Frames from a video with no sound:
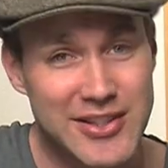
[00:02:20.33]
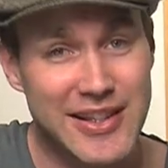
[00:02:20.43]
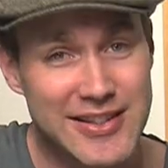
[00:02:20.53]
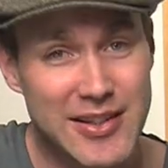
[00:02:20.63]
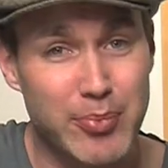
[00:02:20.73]
It's
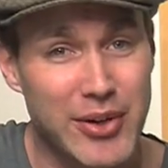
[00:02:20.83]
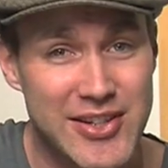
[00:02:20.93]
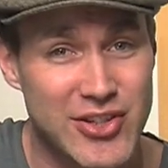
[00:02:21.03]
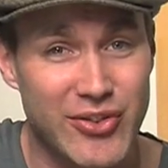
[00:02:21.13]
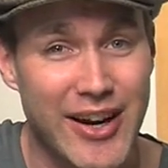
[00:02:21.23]
it's a pretty
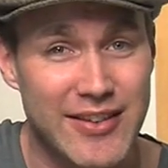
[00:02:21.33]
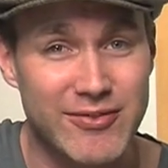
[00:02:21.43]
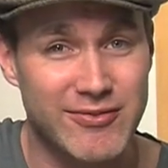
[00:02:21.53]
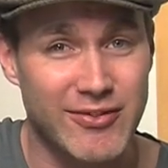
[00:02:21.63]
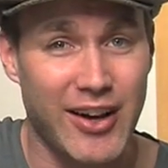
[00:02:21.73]
straight
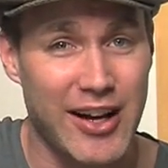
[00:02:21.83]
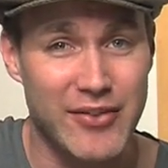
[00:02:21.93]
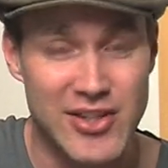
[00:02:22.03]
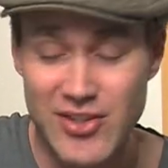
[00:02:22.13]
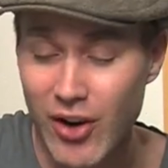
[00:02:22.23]
kind
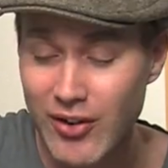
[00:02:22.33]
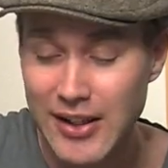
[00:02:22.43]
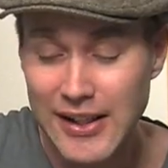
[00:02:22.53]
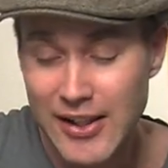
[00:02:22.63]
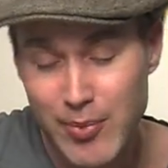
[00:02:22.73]
of a song.
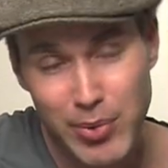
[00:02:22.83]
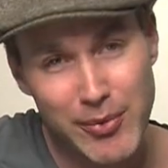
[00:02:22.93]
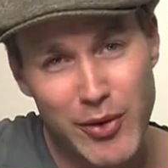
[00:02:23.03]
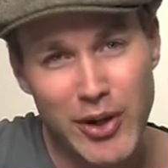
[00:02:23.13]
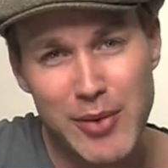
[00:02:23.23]
You
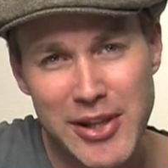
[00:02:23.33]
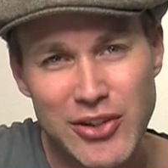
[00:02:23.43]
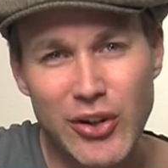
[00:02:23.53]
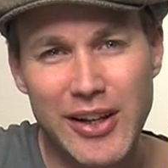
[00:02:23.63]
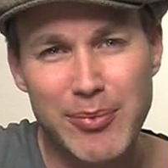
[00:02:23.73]
probably want to be
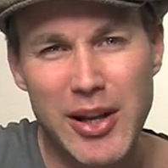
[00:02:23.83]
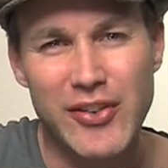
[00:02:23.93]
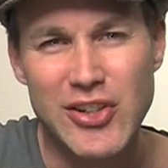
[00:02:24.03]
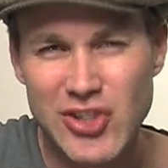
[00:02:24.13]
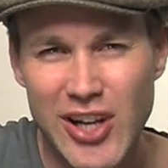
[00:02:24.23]
doing a bit of
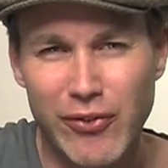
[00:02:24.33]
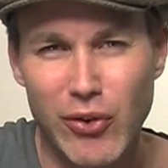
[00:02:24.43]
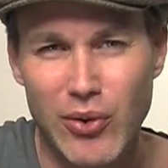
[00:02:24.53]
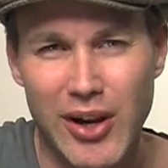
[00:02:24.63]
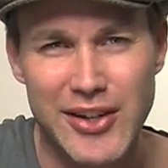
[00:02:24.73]
a
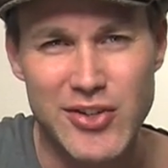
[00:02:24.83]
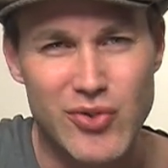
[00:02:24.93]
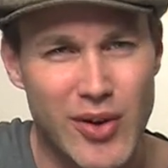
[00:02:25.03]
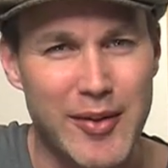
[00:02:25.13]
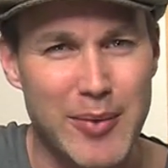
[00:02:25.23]
shuffle kind of
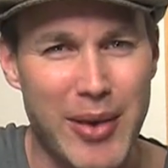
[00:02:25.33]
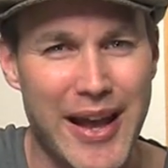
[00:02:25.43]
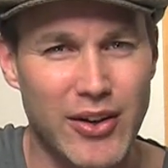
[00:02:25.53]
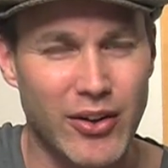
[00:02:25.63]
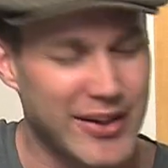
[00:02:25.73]
strumming
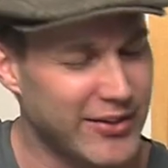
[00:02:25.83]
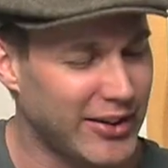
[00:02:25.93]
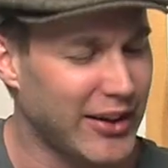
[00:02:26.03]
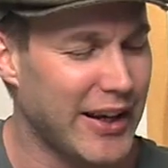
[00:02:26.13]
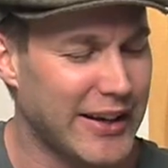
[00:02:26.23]
pattern on this.
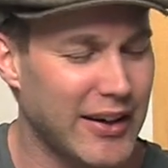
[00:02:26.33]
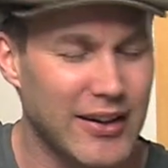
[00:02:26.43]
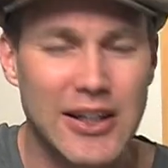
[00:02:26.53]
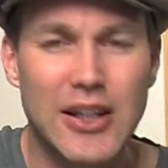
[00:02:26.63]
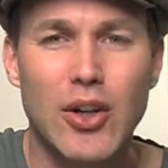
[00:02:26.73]
So like a
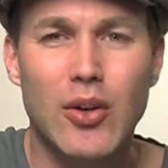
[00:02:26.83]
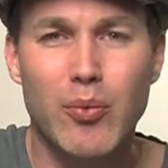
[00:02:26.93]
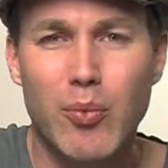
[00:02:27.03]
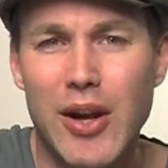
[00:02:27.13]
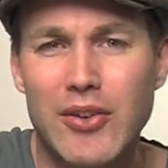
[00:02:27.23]

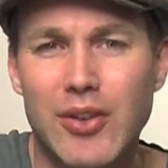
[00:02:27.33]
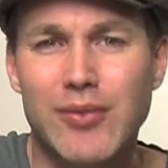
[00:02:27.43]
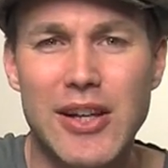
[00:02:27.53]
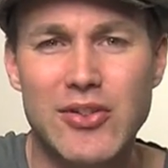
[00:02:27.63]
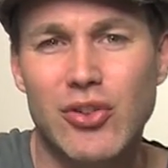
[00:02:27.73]
one, two,
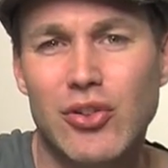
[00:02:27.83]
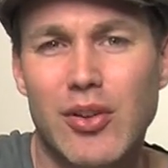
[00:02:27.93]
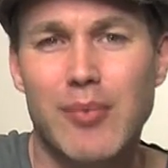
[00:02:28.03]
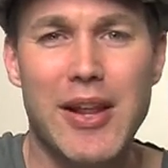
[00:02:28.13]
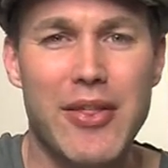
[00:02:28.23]
left, two,
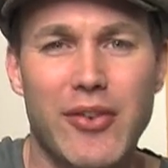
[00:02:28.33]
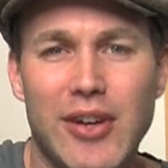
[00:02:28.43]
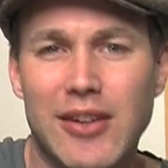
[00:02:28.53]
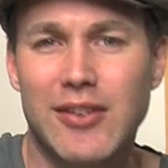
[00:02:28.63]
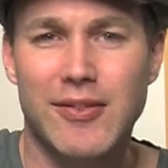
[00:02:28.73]
two, left, three.